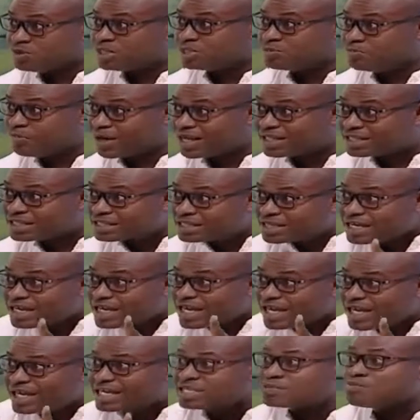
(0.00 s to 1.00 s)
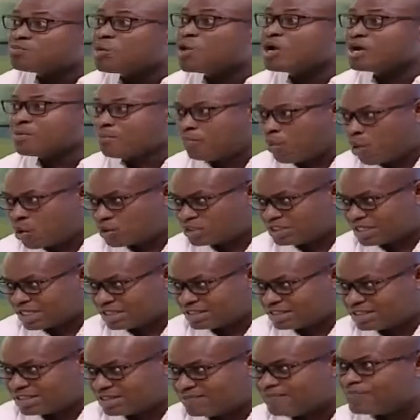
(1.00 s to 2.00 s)
part it's is more
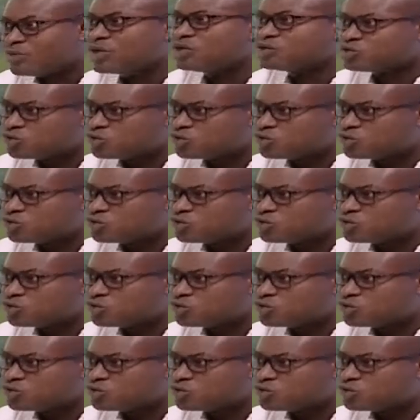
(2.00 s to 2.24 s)
important okay.